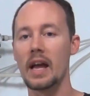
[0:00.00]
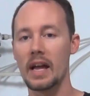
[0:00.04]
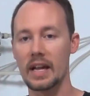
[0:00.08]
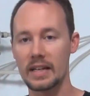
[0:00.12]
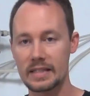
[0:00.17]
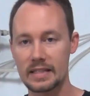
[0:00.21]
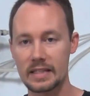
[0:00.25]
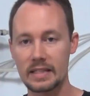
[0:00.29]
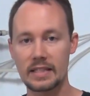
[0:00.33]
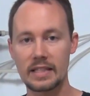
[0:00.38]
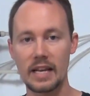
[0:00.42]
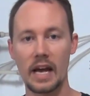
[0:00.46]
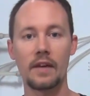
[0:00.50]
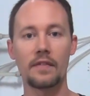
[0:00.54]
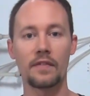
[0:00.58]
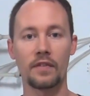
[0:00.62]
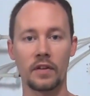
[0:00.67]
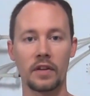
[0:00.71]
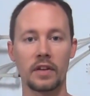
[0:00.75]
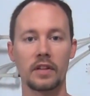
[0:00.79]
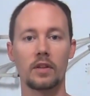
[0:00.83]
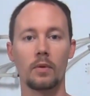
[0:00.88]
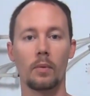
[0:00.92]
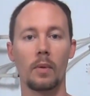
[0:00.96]
it's
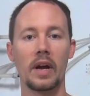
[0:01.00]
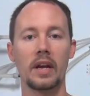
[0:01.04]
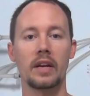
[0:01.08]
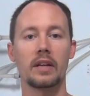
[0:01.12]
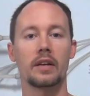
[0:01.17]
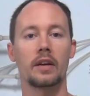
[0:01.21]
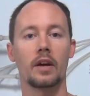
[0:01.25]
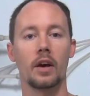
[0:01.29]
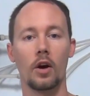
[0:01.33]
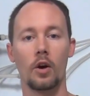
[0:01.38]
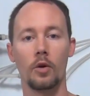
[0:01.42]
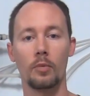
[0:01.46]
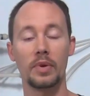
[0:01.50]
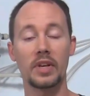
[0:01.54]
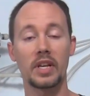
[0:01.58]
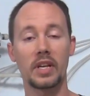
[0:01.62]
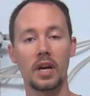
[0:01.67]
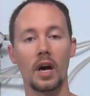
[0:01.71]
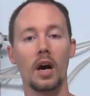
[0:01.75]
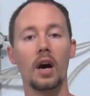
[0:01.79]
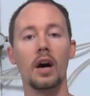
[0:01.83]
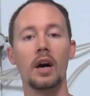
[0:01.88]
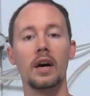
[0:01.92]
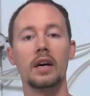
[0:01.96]
definitely the way to go
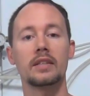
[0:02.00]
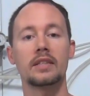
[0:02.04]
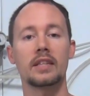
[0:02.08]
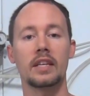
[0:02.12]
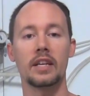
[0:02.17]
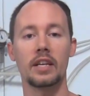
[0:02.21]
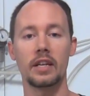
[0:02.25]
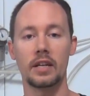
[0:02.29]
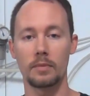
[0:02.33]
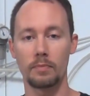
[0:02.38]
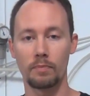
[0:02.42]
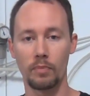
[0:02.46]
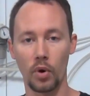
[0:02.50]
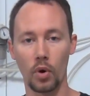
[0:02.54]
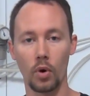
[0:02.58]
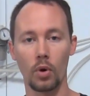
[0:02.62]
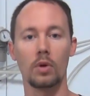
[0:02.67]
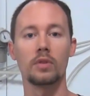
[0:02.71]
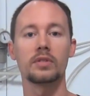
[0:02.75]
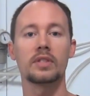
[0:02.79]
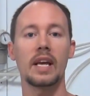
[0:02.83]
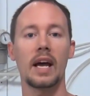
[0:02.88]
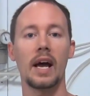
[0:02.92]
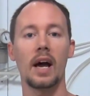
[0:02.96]
because it
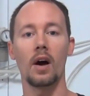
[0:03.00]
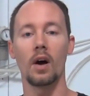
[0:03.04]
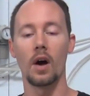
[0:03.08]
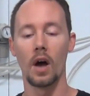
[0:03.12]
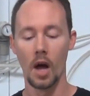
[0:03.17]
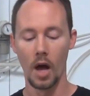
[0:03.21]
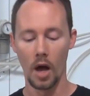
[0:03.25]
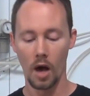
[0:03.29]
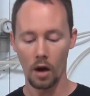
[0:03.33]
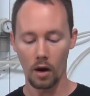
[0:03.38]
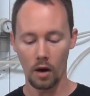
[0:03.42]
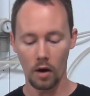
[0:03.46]
pulls out